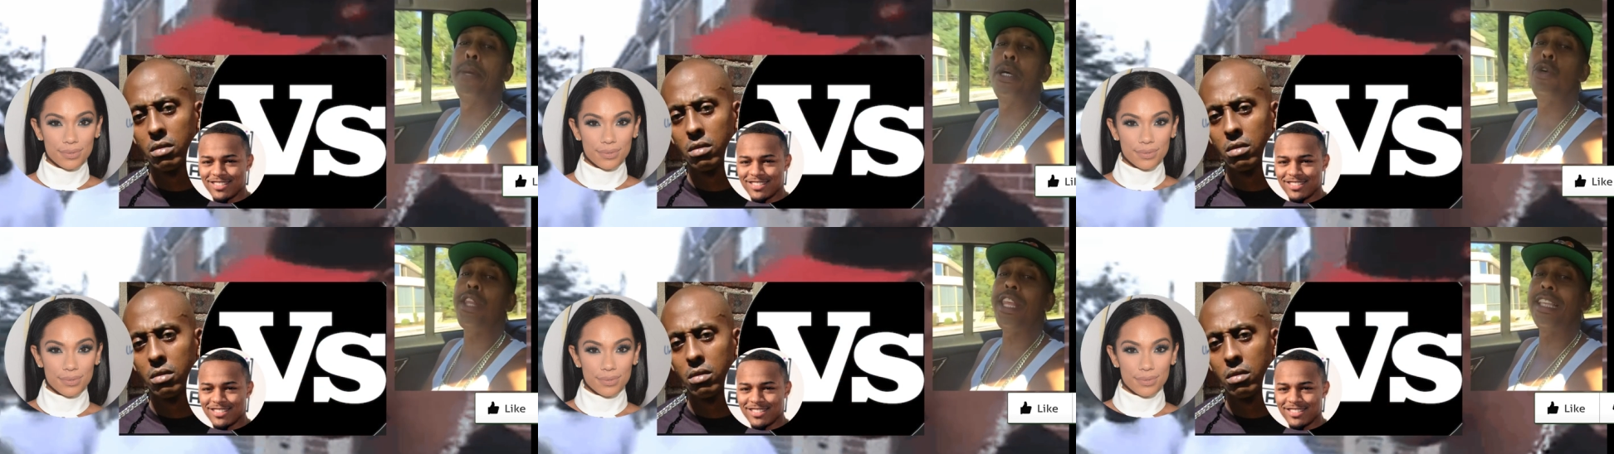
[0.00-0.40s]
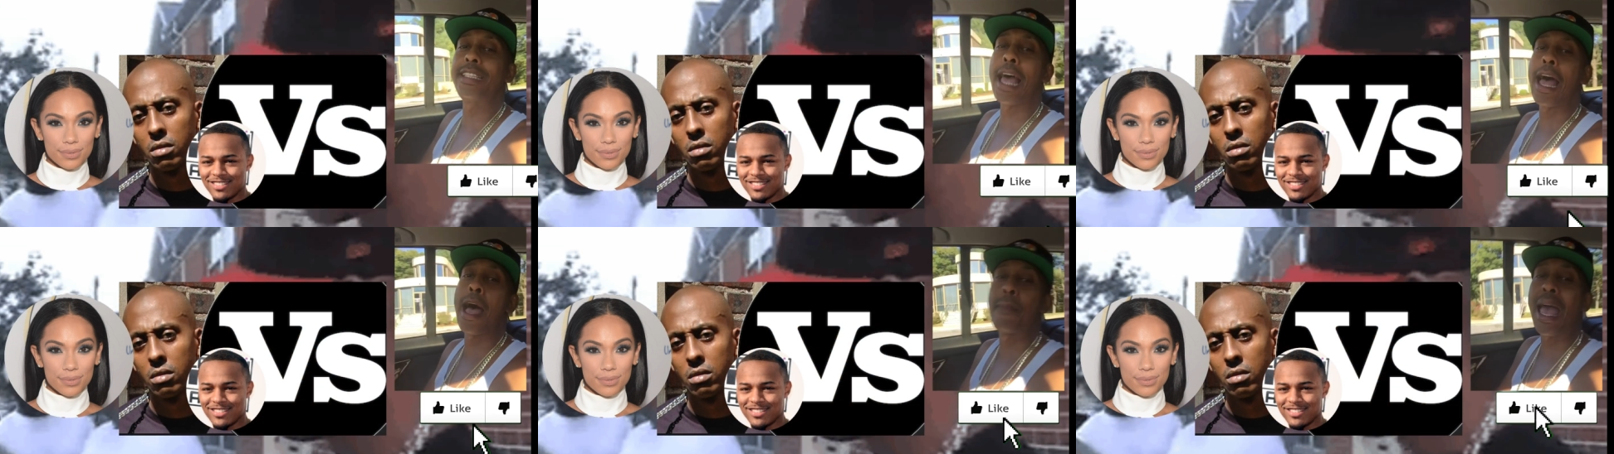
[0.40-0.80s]
Speaker 1: booty
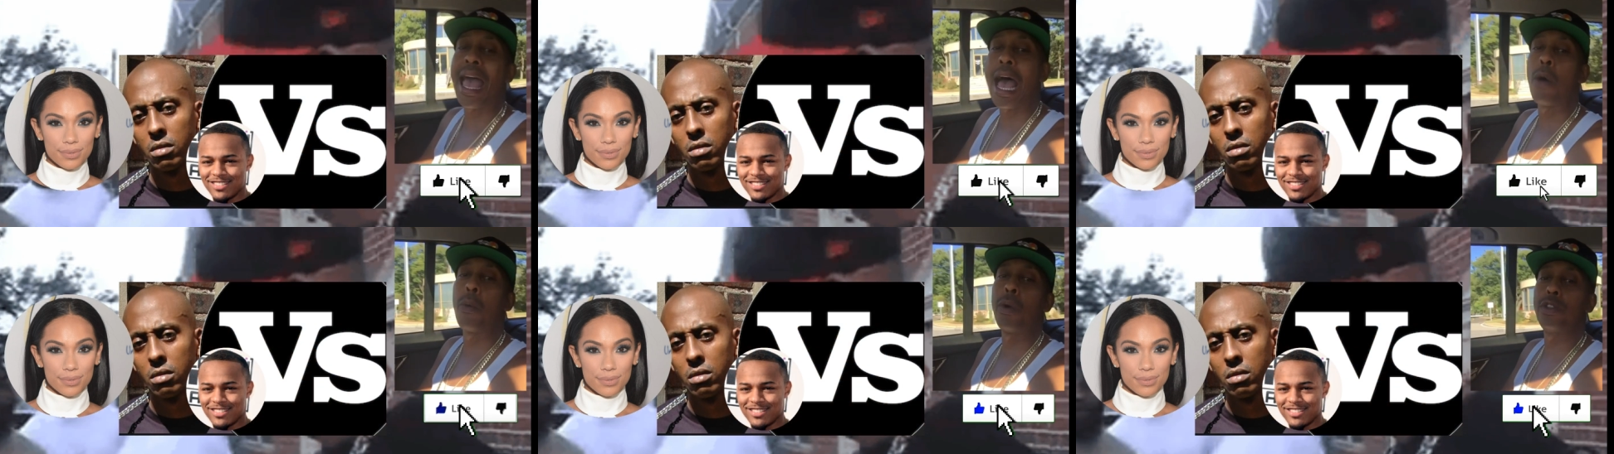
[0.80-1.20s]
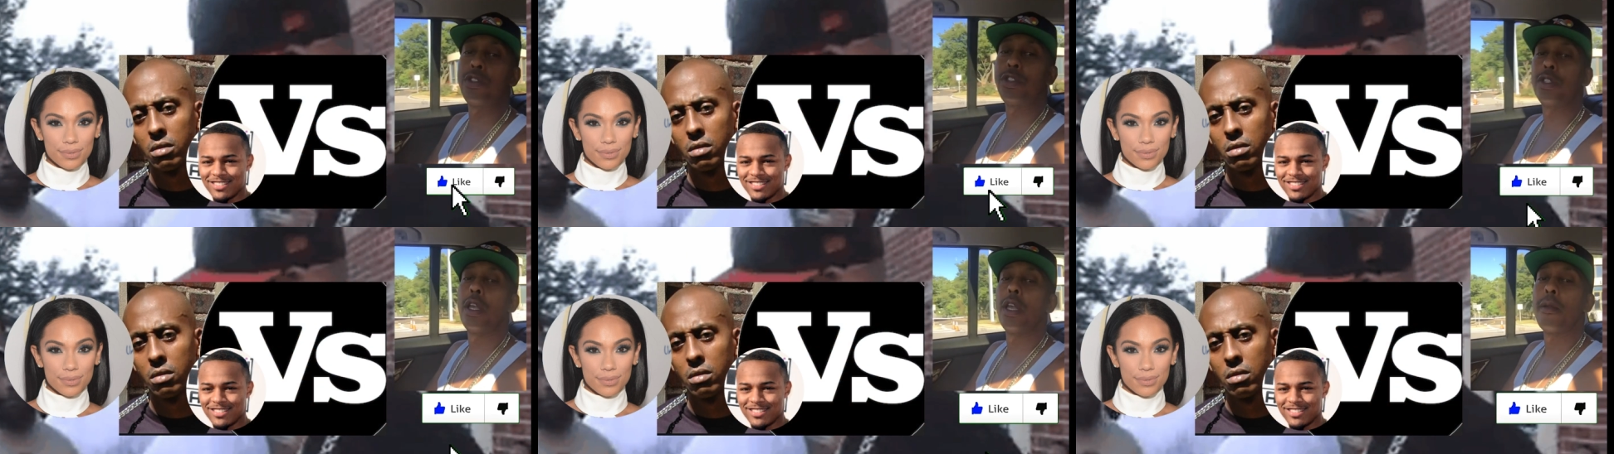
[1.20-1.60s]
time
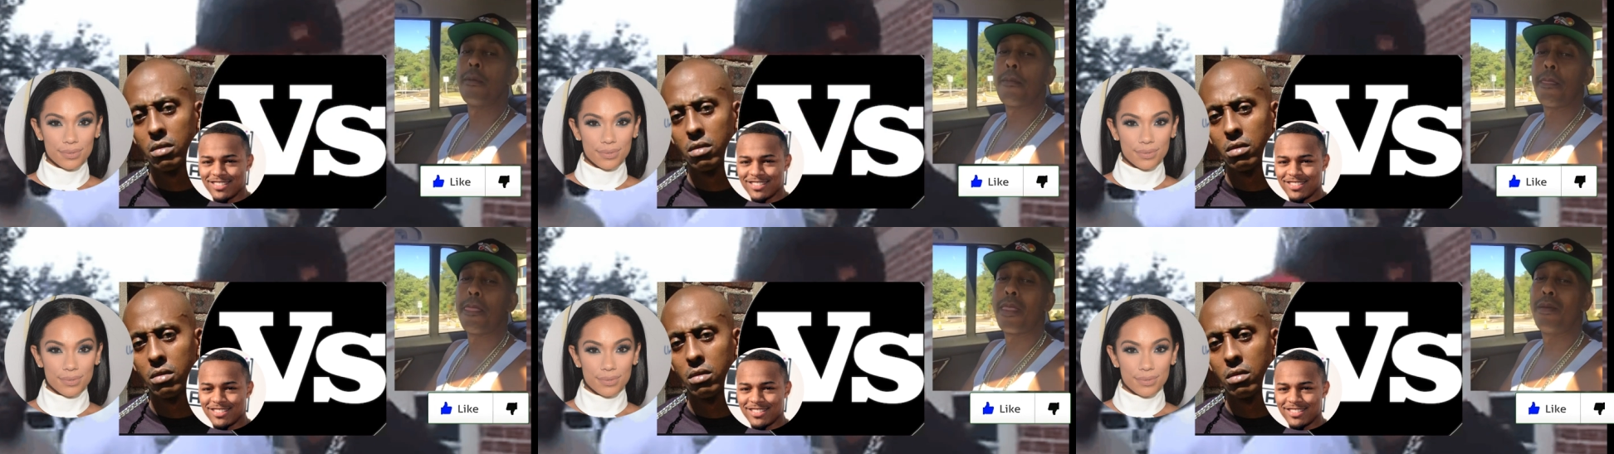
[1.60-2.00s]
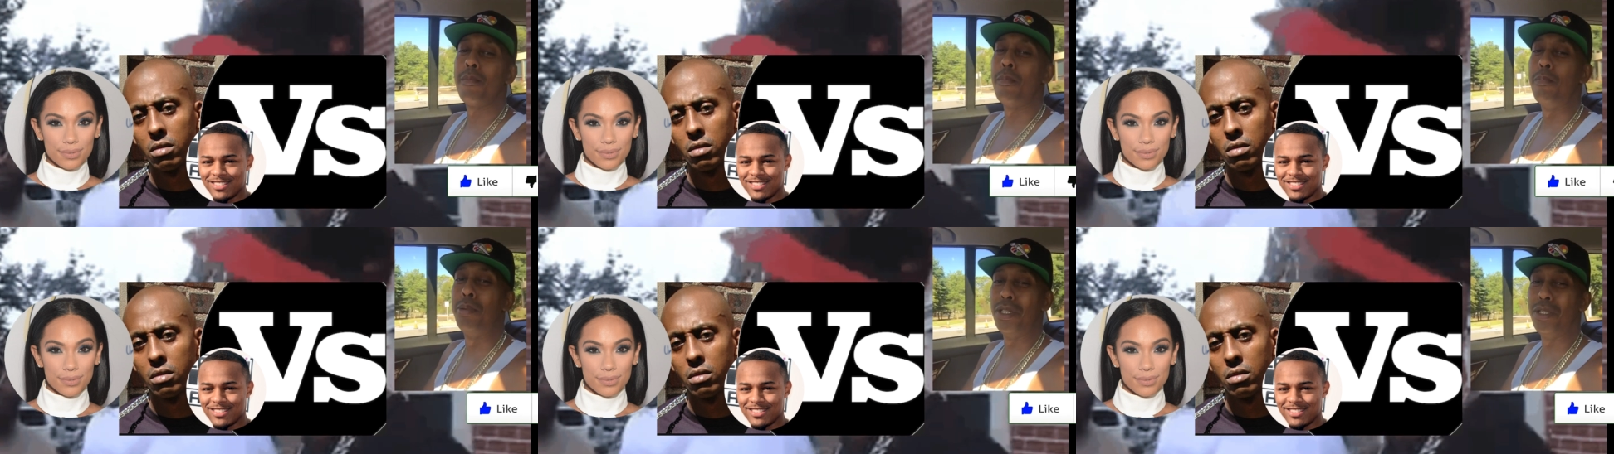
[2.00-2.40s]
hours
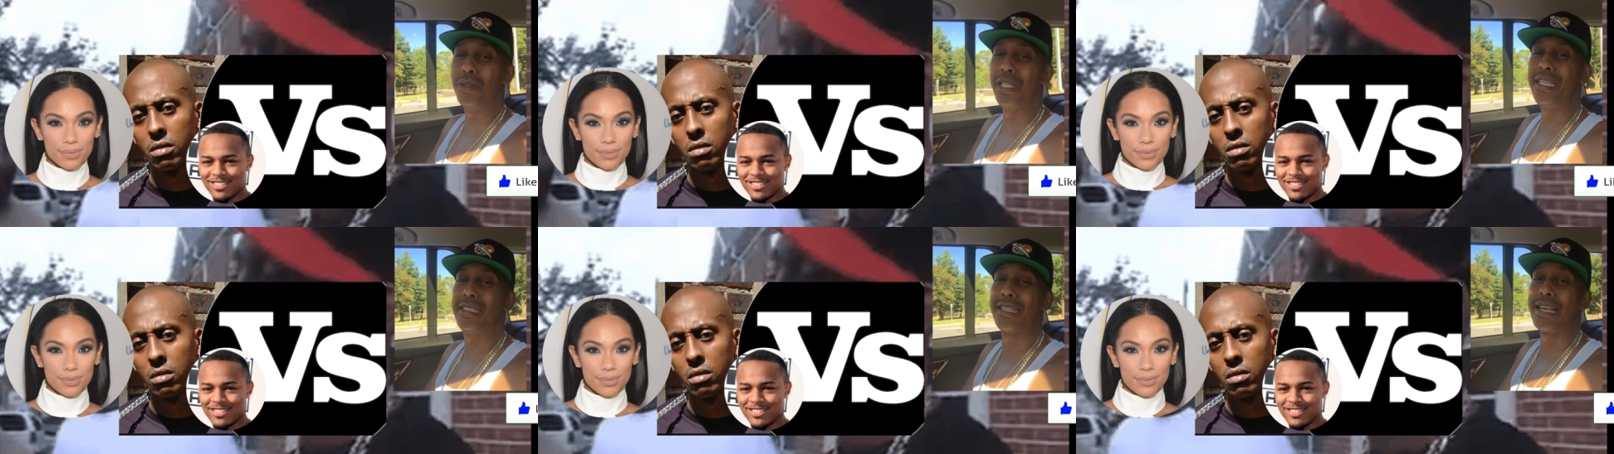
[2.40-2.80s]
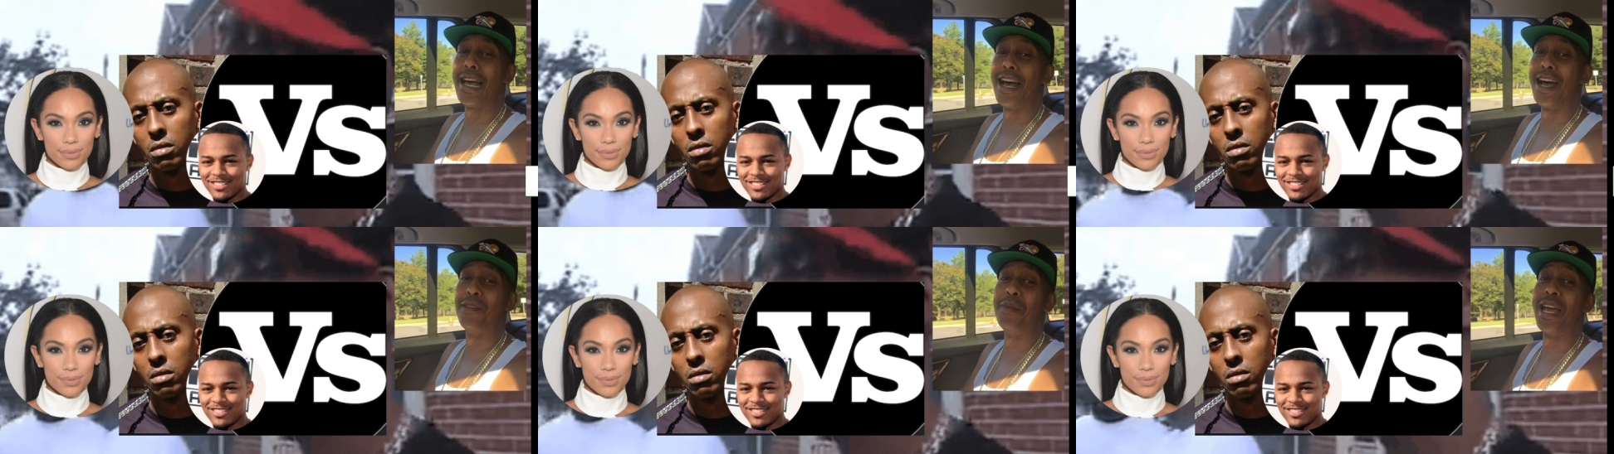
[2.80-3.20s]
booty
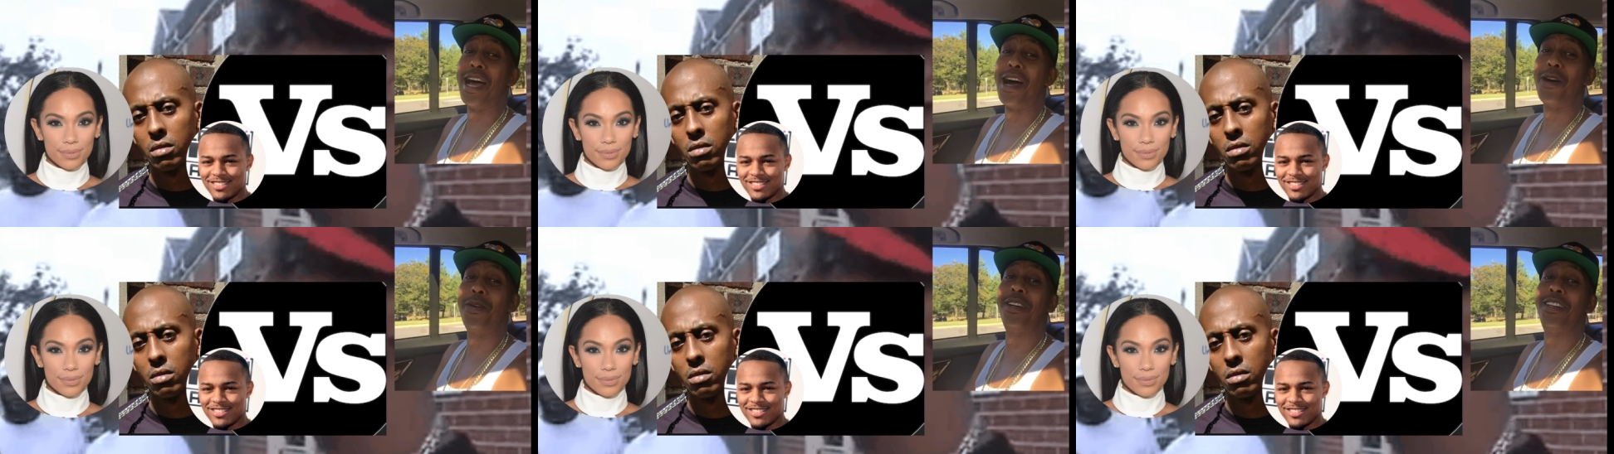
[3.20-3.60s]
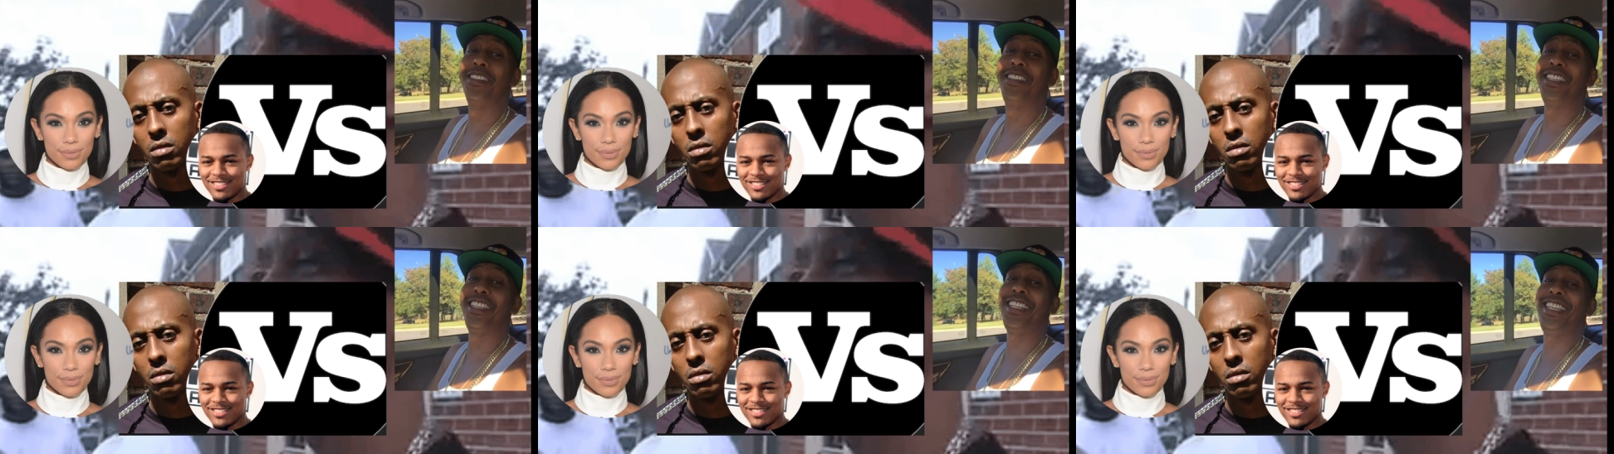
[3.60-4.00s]
time hours.